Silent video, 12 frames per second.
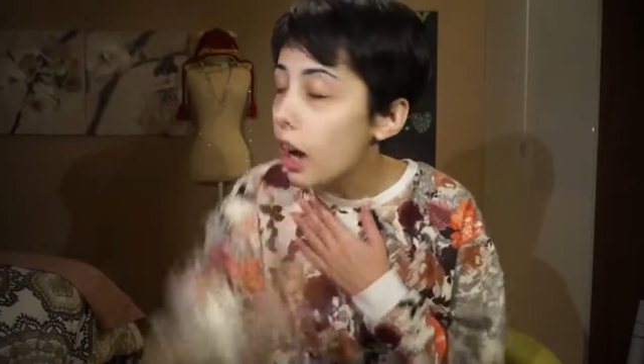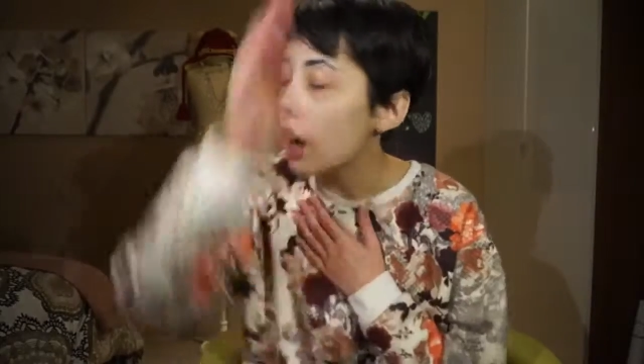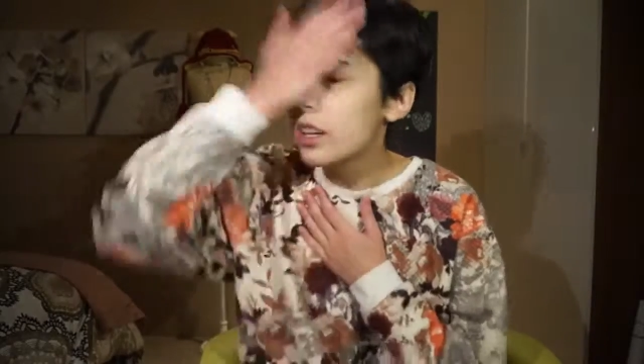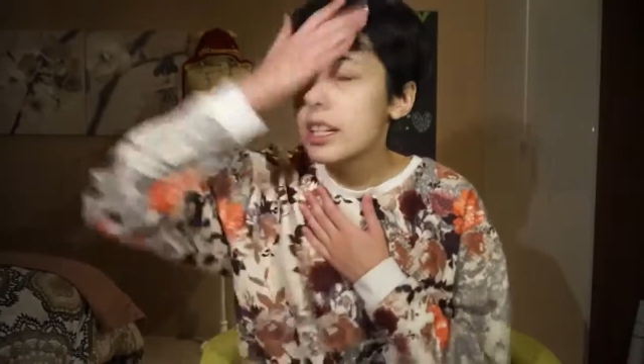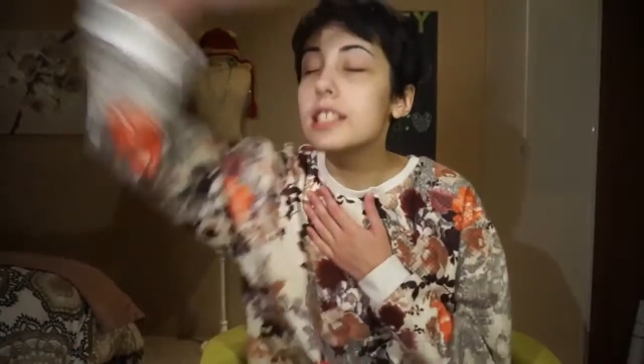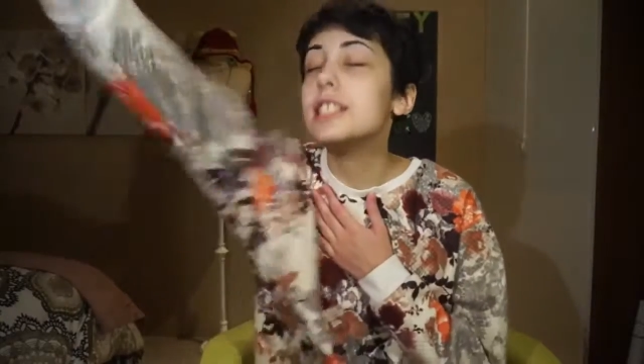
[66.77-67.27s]

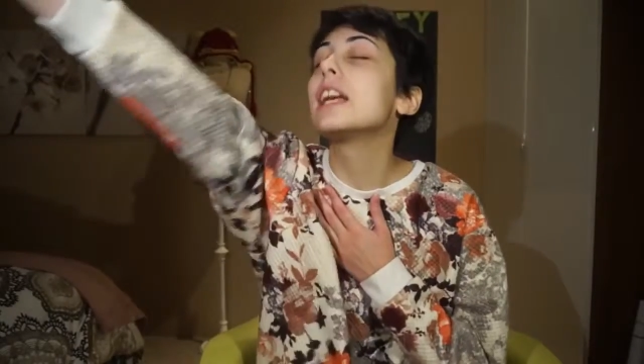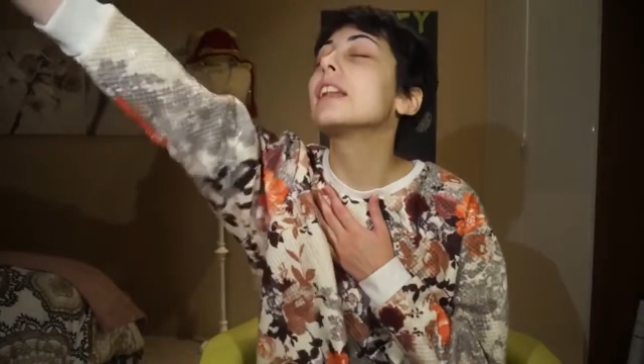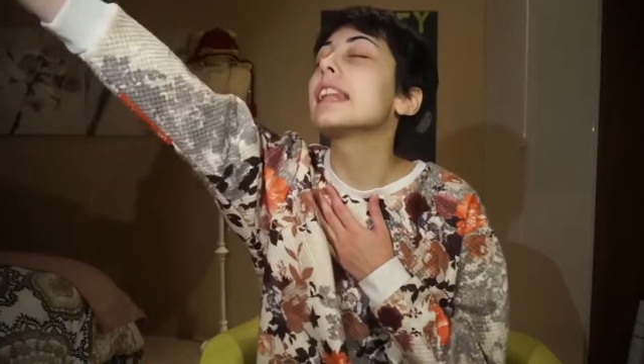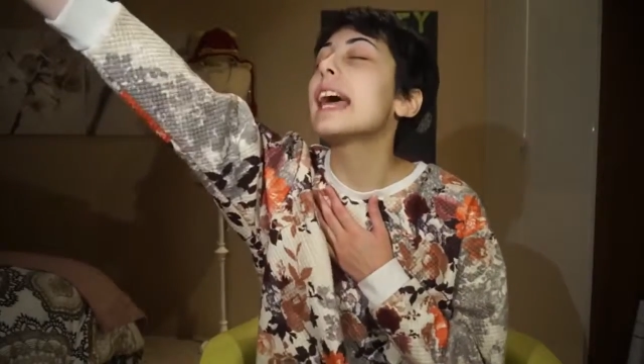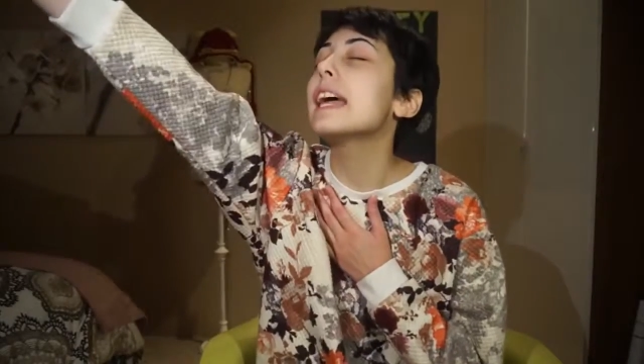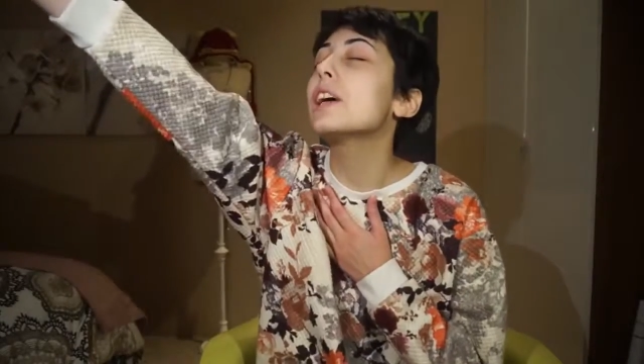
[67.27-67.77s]
oh,
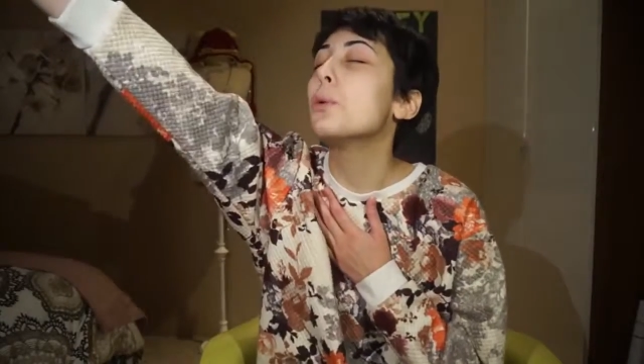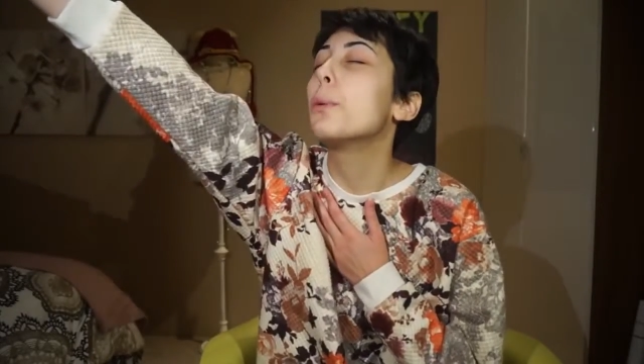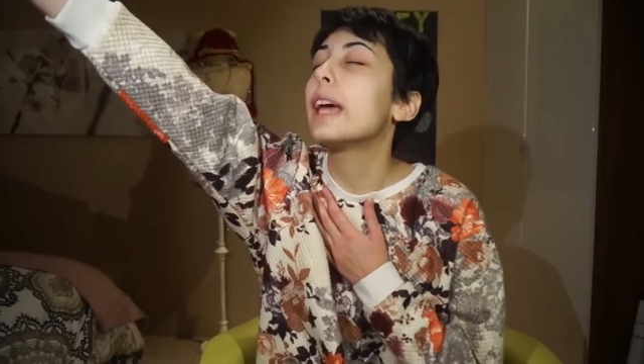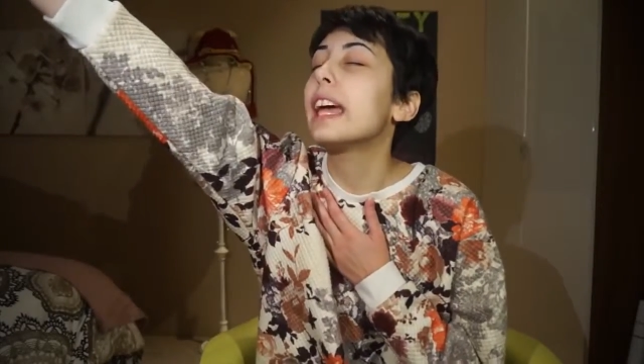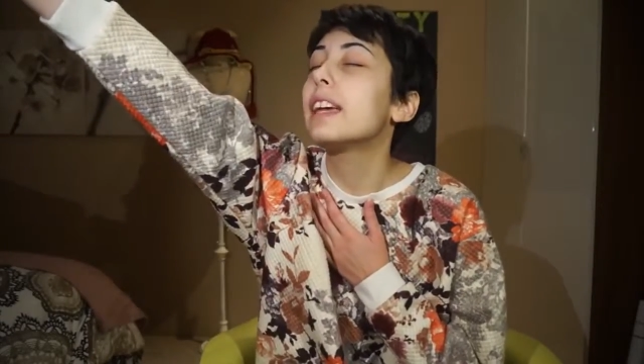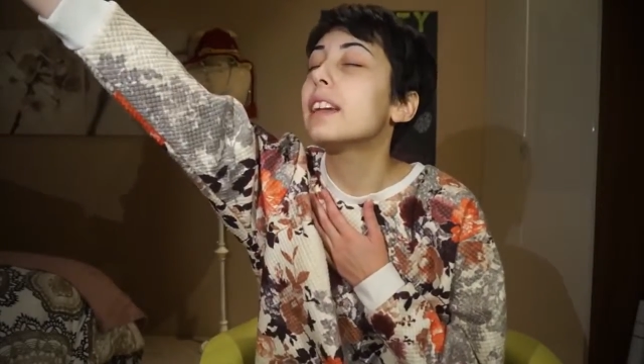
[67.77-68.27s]
slay
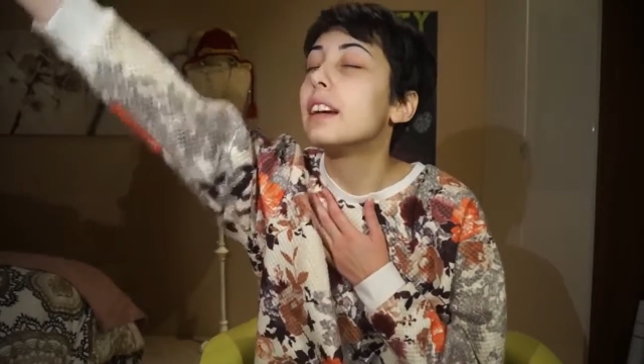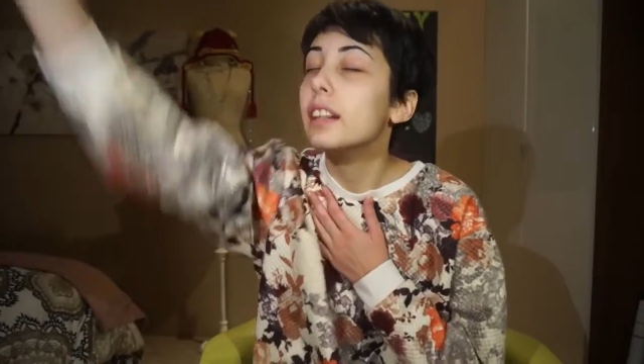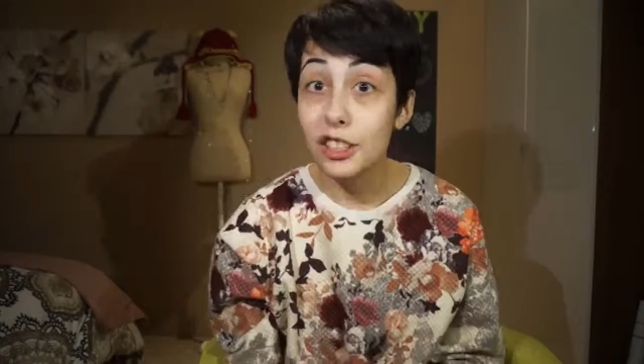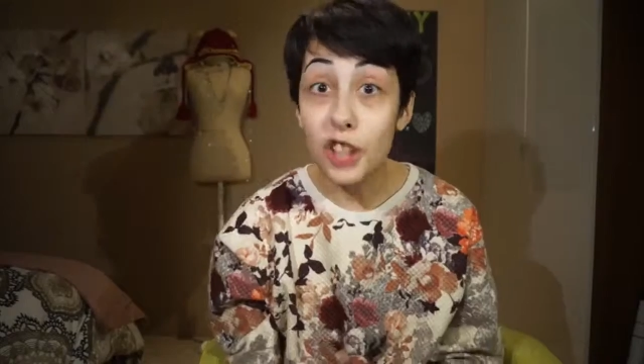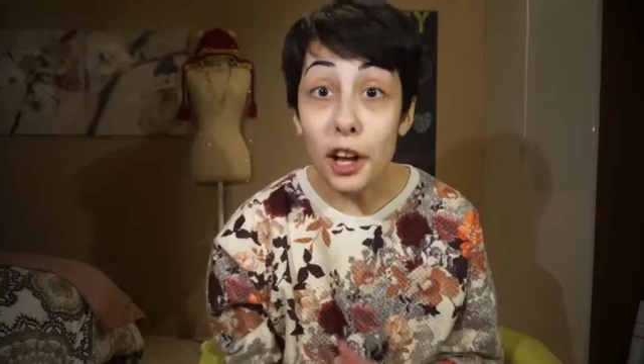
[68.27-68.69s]
queen.